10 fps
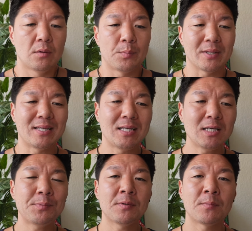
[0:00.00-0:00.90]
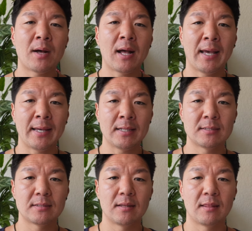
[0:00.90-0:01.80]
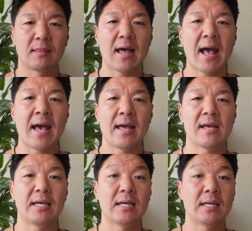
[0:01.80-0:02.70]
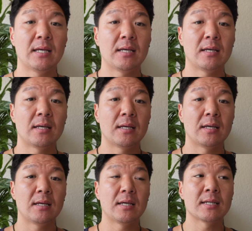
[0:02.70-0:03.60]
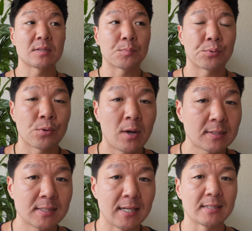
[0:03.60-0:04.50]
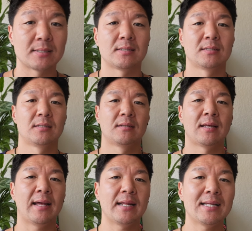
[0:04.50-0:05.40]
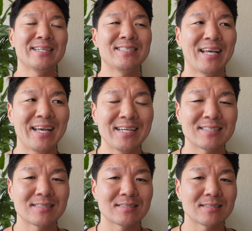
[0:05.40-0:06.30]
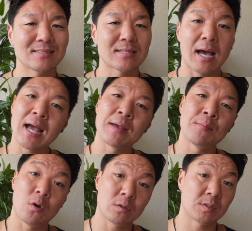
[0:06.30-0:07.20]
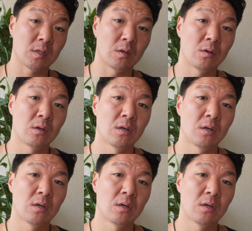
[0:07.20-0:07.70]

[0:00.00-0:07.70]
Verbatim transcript: But keep in mind that it's a process, that it takes time also.